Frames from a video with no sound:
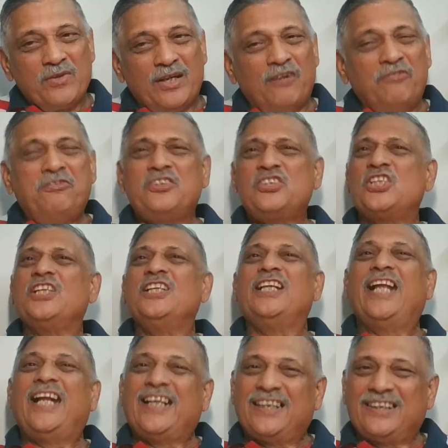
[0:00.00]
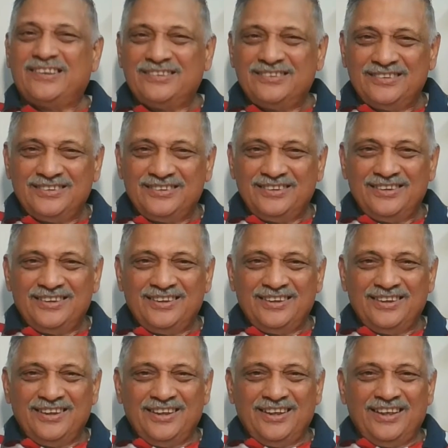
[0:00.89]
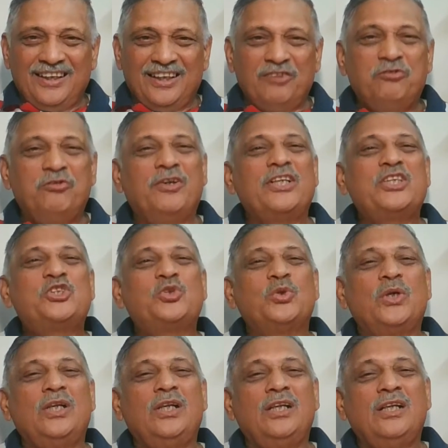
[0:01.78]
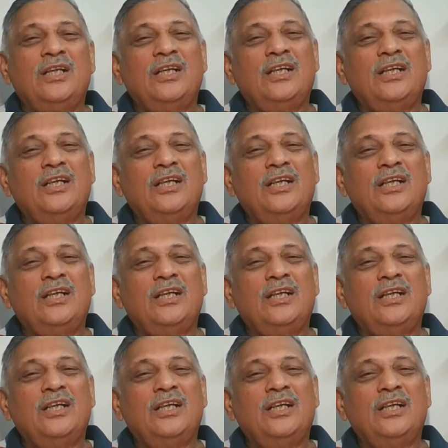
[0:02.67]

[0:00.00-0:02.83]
a fishing net, a virtual